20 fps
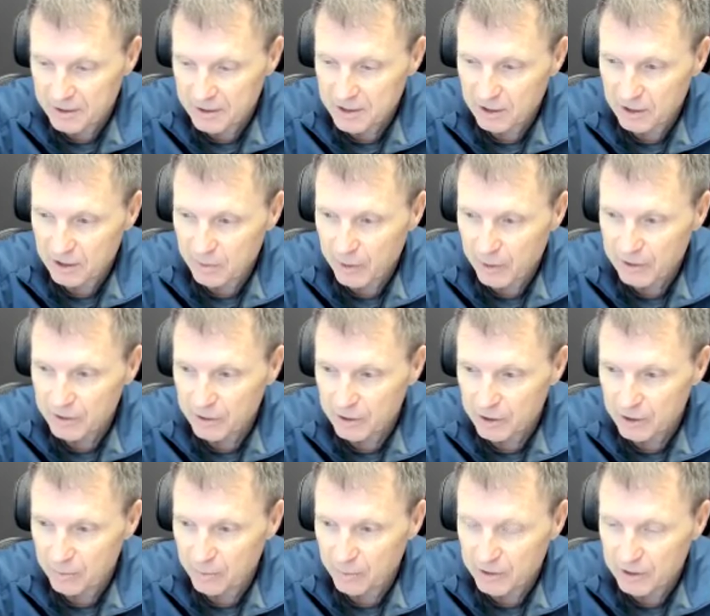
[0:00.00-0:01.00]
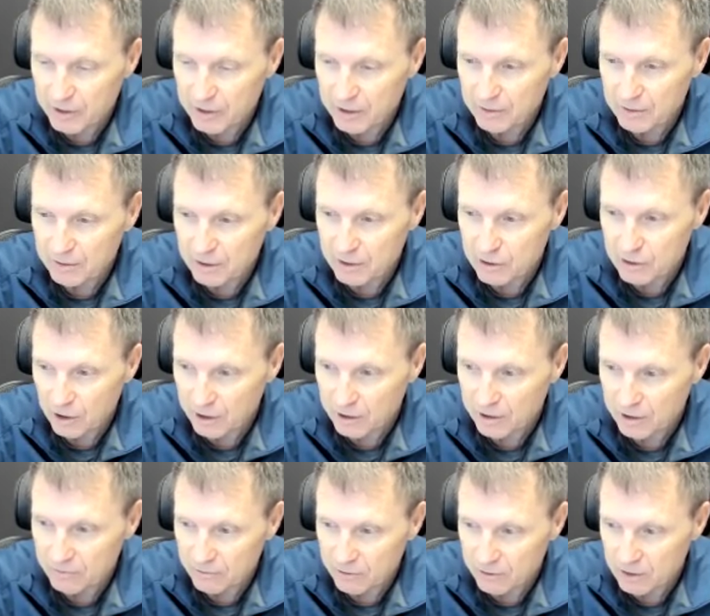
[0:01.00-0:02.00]
that's going to make the
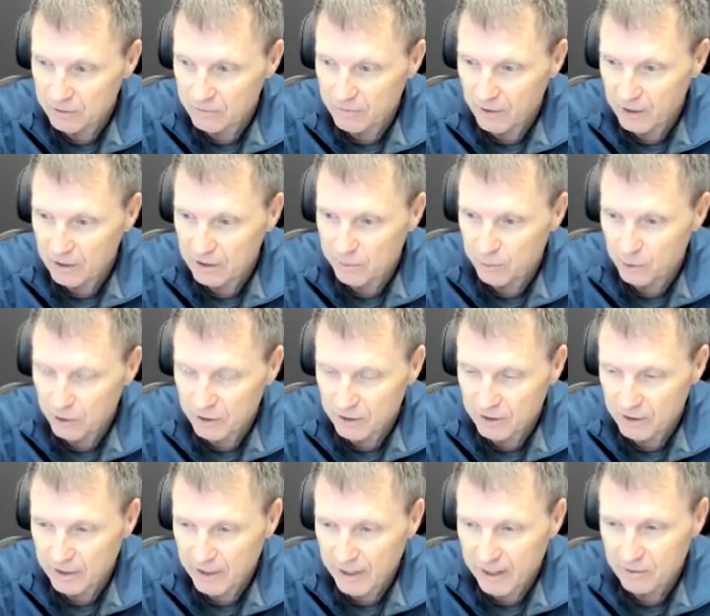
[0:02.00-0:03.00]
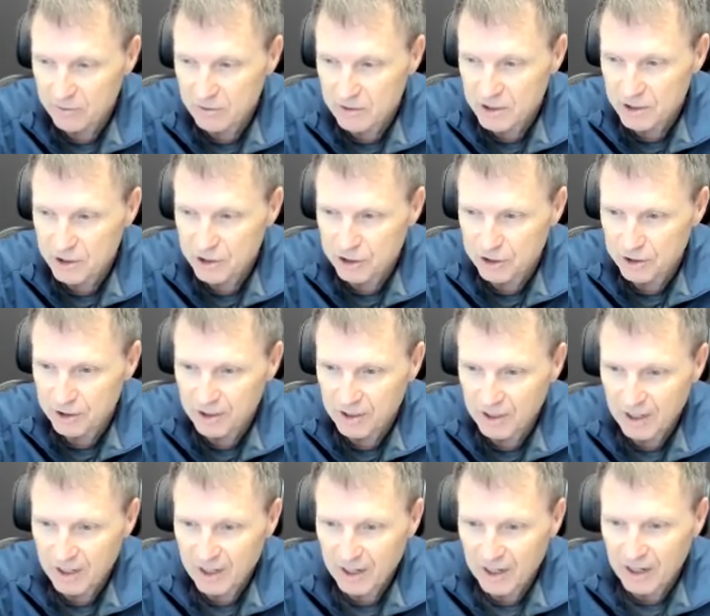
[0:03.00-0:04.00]
target really valuable in an acquisition.
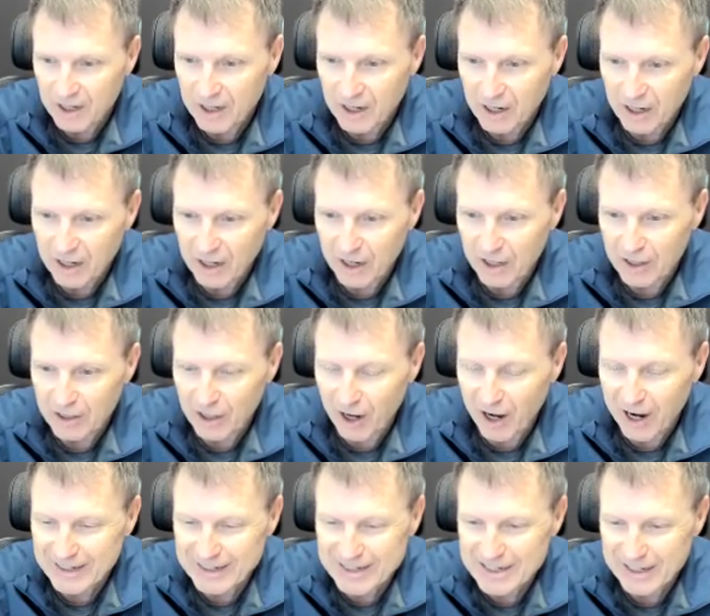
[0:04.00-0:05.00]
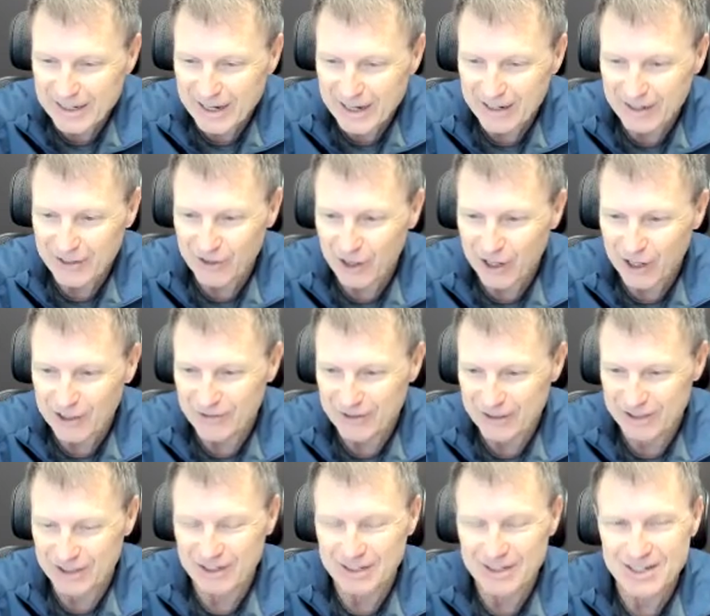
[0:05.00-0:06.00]
And honestly, I hadn't thought of
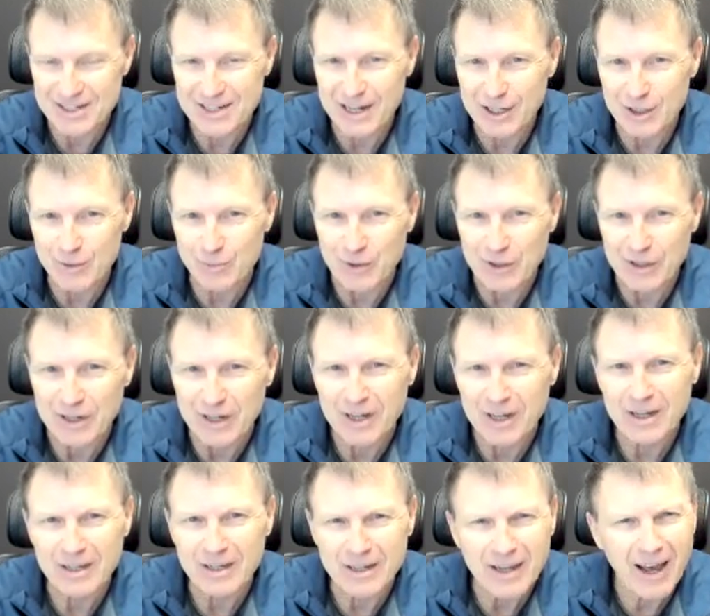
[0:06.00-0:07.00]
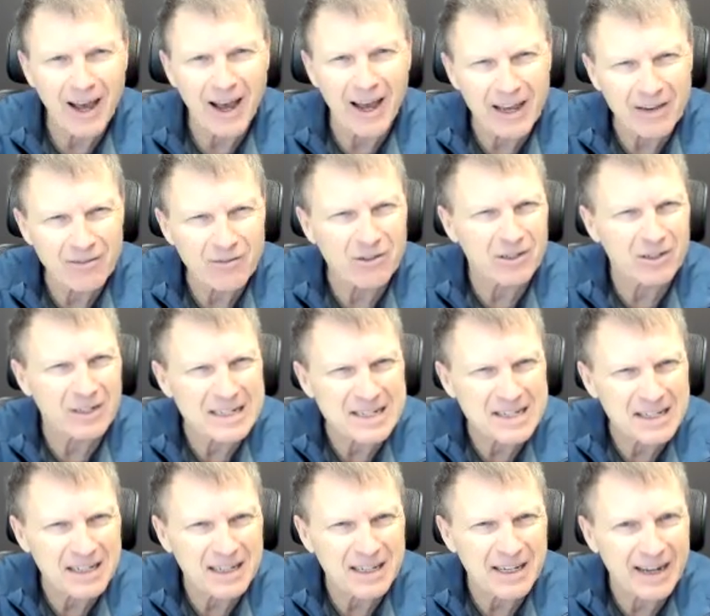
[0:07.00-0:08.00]
it till you said it, but yeah, I haven't really
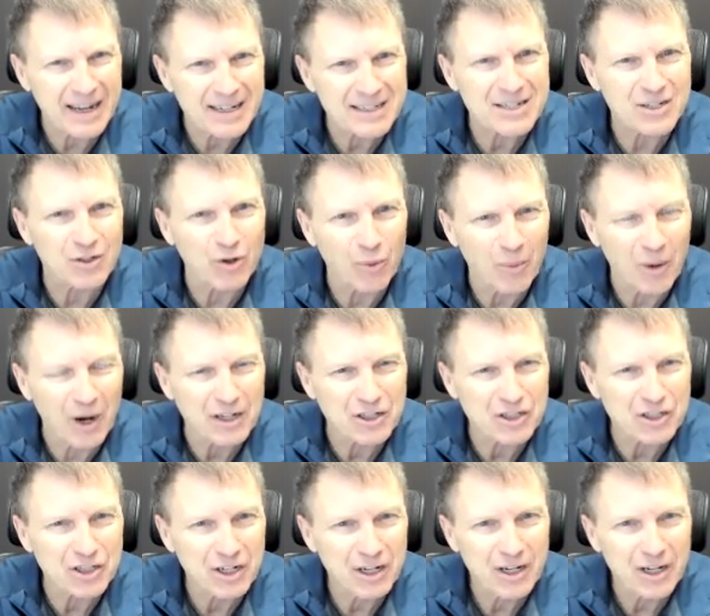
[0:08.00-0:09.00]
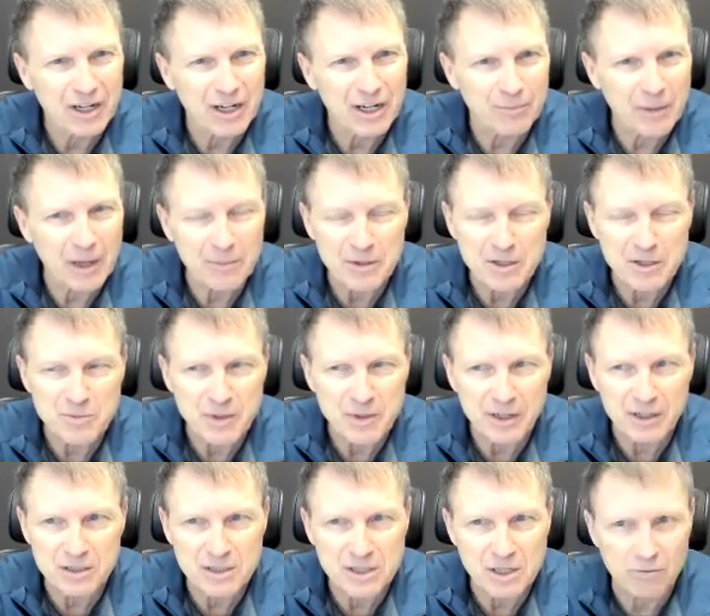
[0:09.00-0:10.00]
seen that so much. And maybe it's
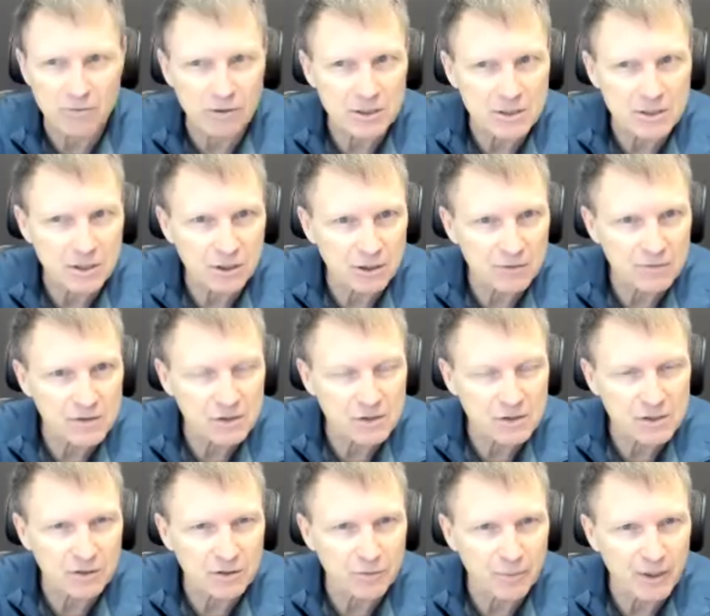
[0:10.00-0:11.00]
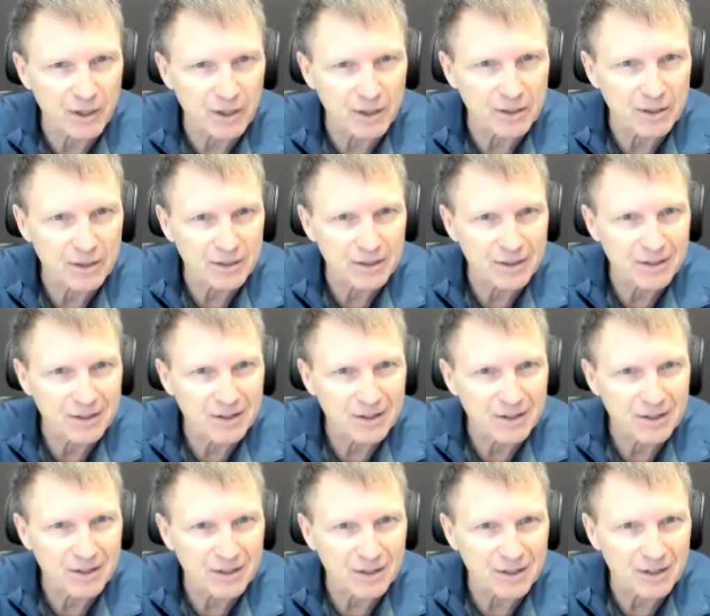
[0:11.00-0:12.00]
because the reserves are so big.
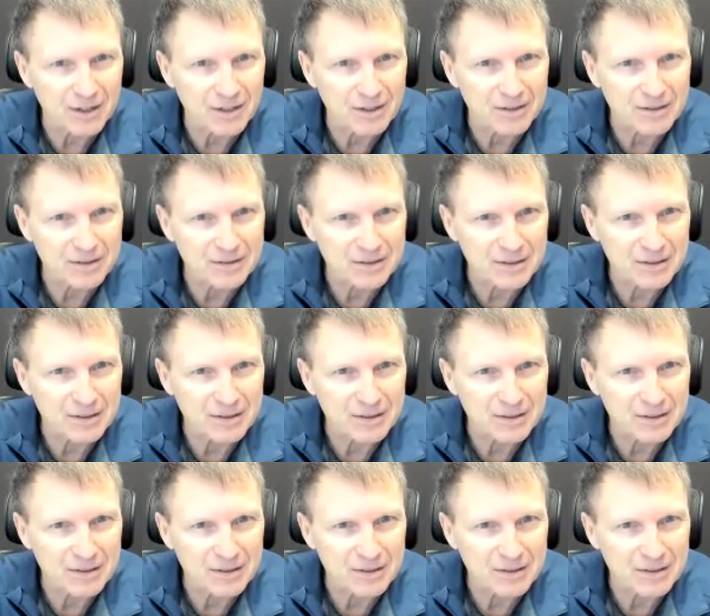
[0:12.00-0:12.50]
Uh,